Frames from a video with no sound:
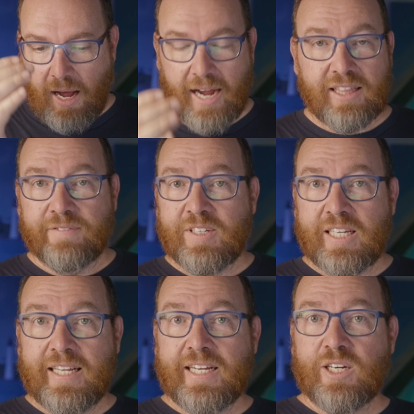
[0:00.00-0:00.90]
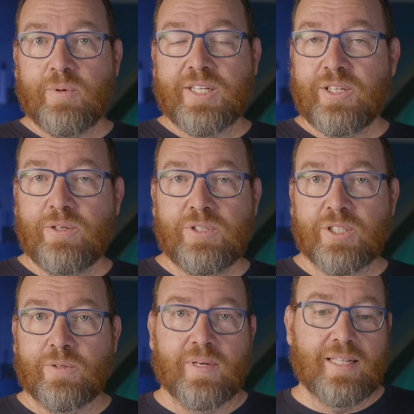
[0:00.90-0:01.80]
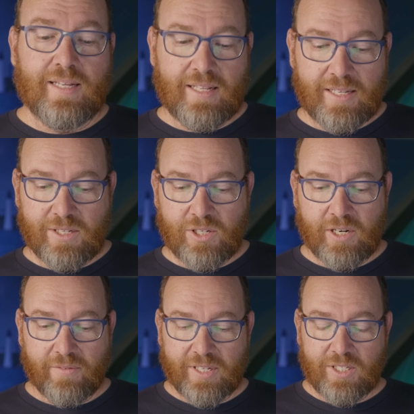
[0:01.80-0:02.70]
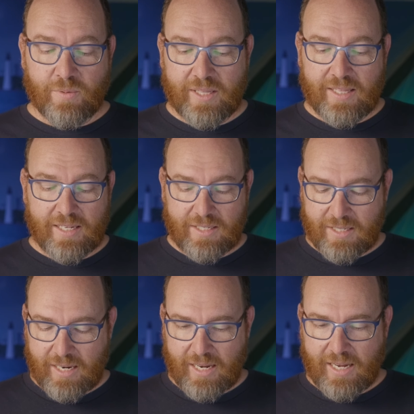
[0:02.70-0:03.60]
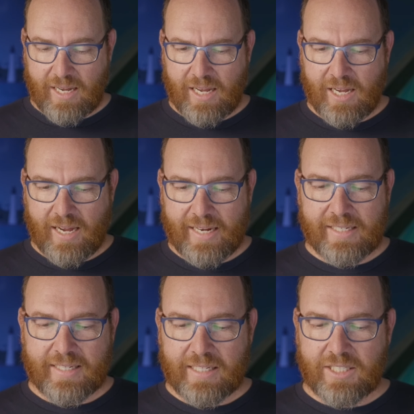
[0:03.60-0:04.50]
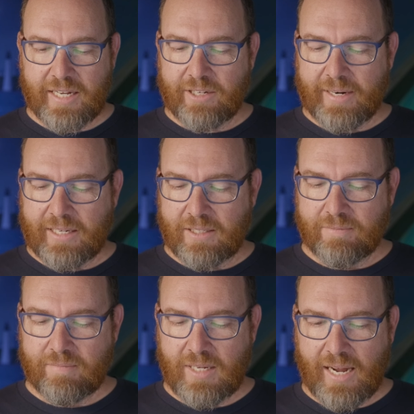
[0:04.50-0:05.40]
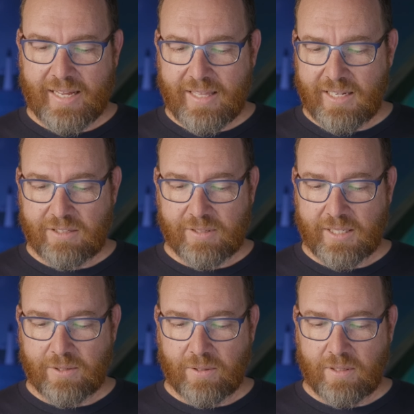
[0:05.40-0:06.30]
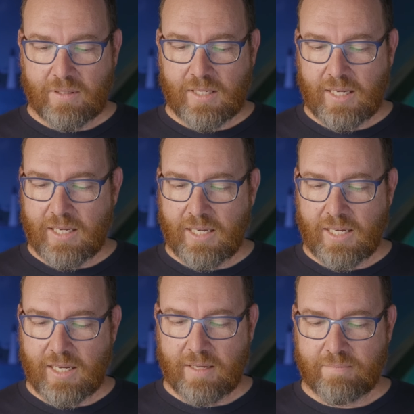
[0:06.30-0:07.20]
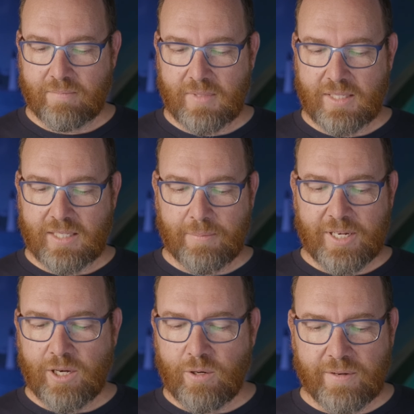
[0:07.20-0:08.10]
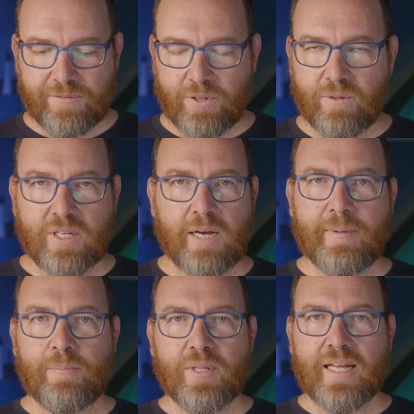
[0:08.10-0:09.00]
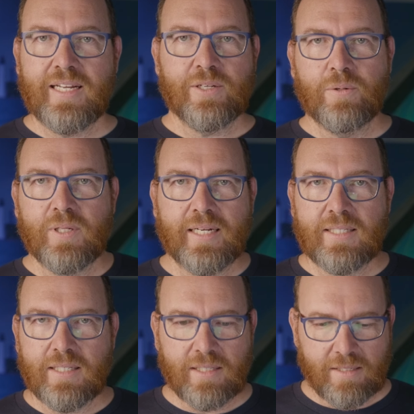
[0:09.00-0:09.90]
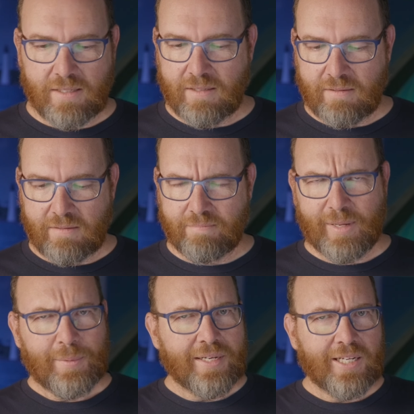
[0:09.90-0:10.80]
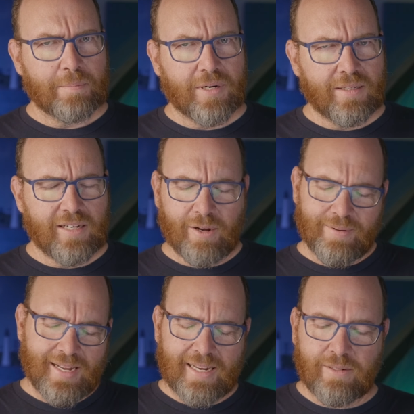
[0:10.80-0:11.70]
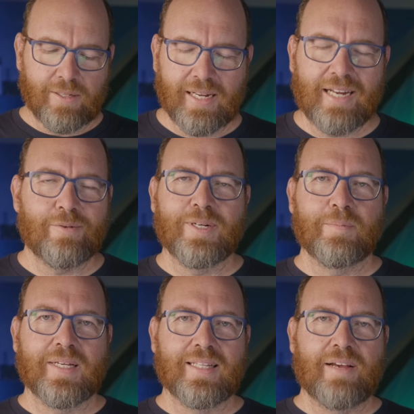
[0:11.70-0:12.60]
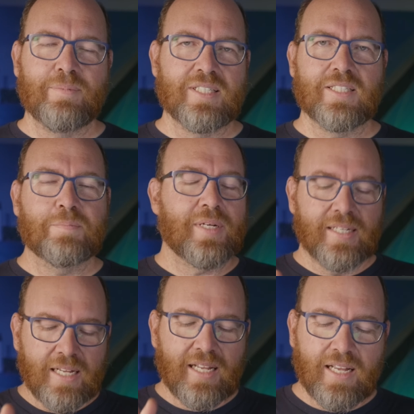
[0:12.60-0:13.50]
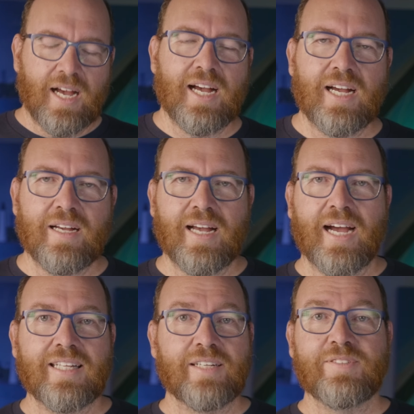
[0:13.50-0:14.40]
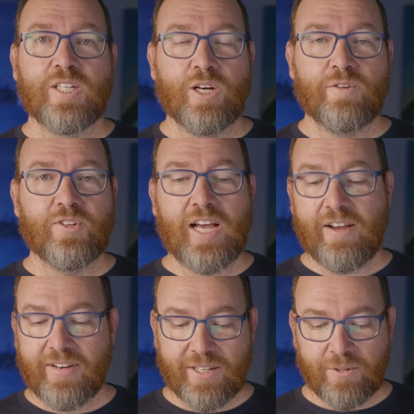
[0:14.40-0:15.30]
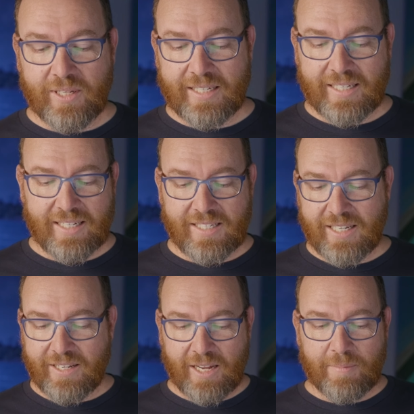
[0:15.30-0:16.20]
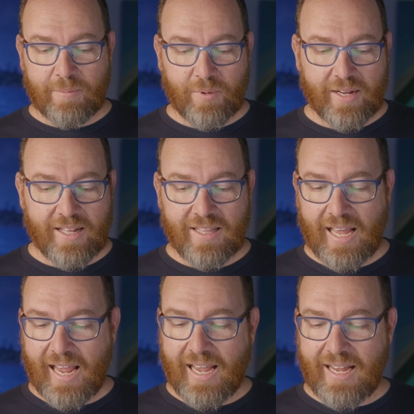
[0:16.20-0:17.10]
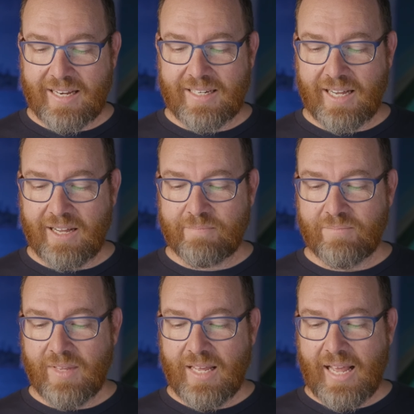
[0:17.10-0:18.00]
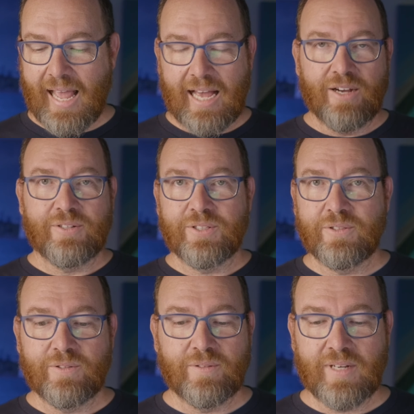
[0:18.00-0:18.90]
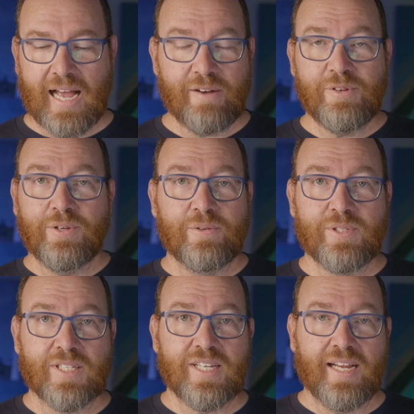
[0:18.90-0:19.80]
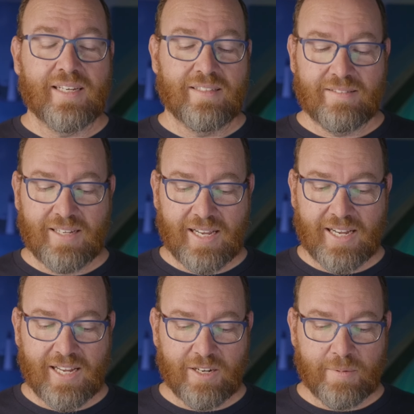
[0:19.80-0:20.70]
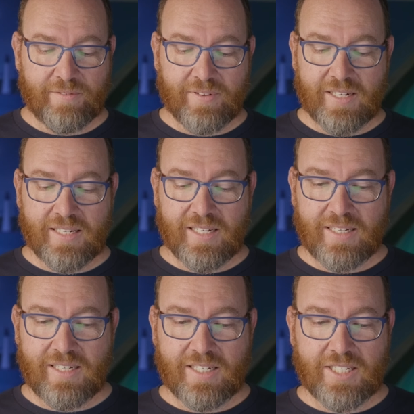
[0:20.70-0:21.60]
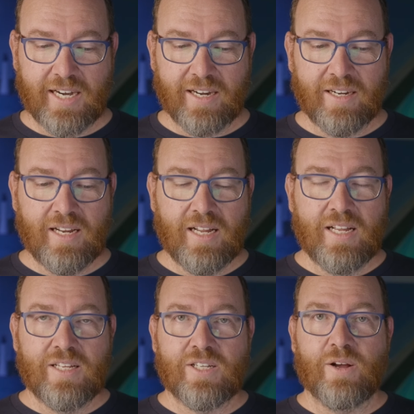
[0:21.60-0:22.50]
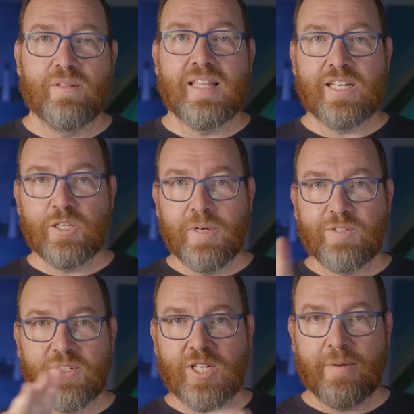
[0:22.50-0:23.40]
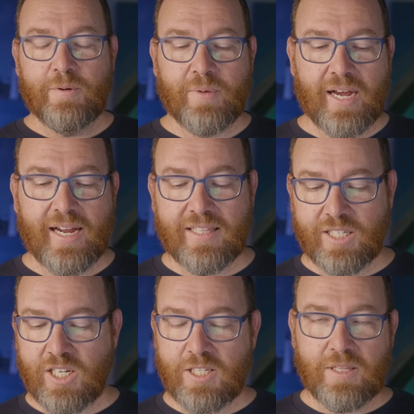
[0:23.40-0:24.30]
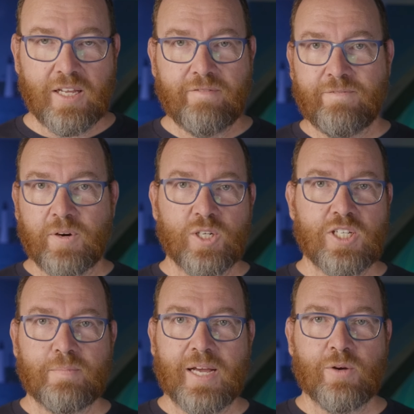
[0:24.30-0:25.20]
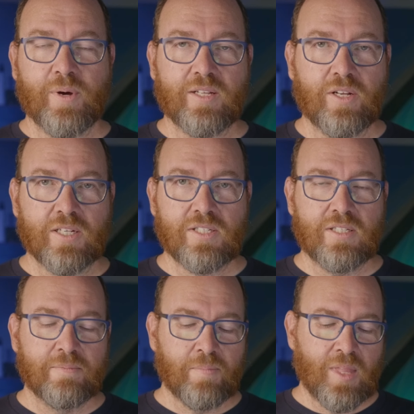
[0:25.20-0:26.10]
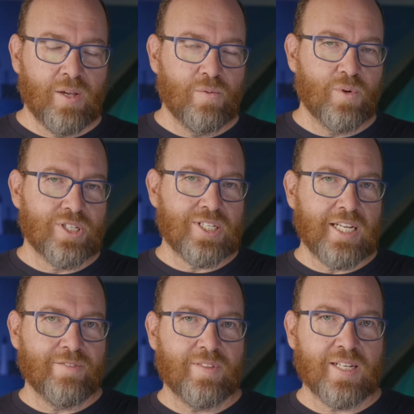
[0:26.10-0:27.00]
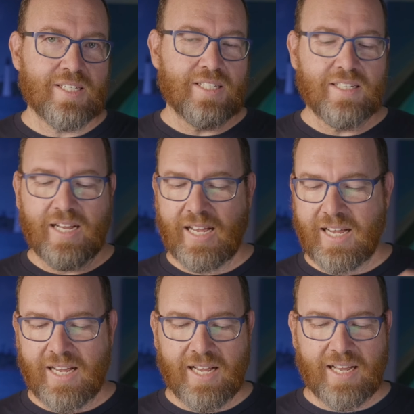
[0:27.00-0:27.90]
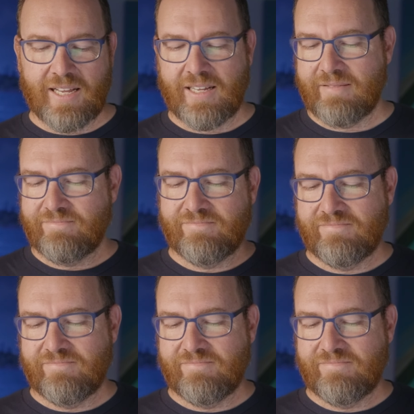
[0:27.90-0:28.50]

I'd love to hear what you do with this service, with this uh, uh, idea generator. I think it's really cool. Um, let me know if you come up with any cool ideas, and maybe you need a part. No, I don't know. I don't want to be in that business, but uh, I'd love to know if you have any cool ideas that you come up with, and um, how you how you use the site. Uh, it'll be fun to, to share. So thanks so much for stopping by. This is the first of my quick looks. We'll see if this uh,